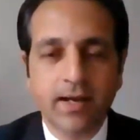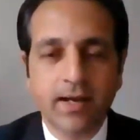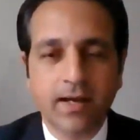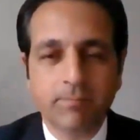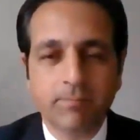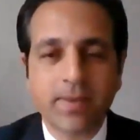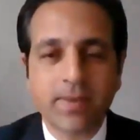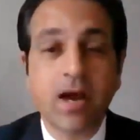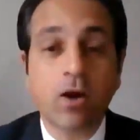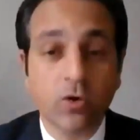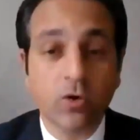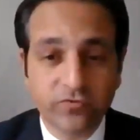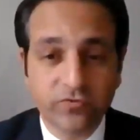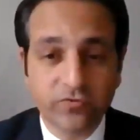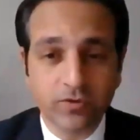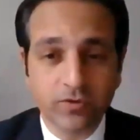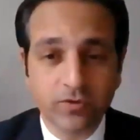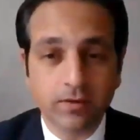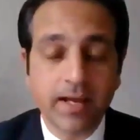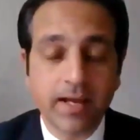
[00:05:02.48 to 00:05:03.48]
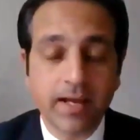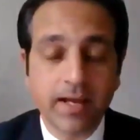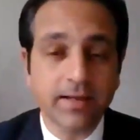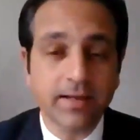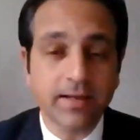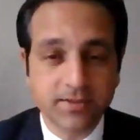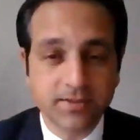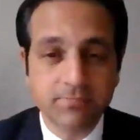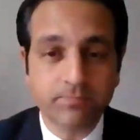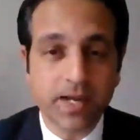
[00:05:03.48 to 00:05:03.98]
powerful
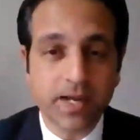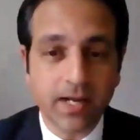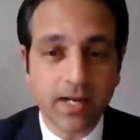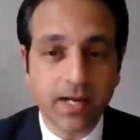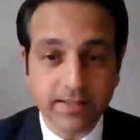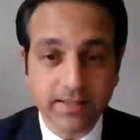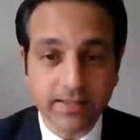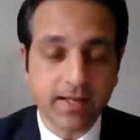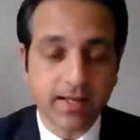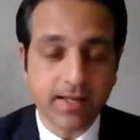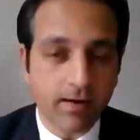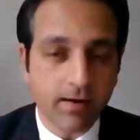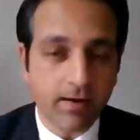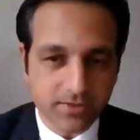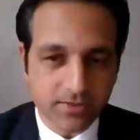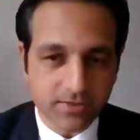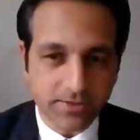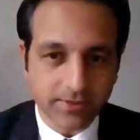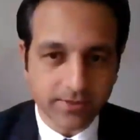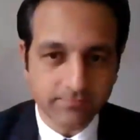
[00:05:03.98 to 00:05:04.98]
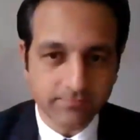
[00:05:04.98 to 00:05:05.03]
and compelling character.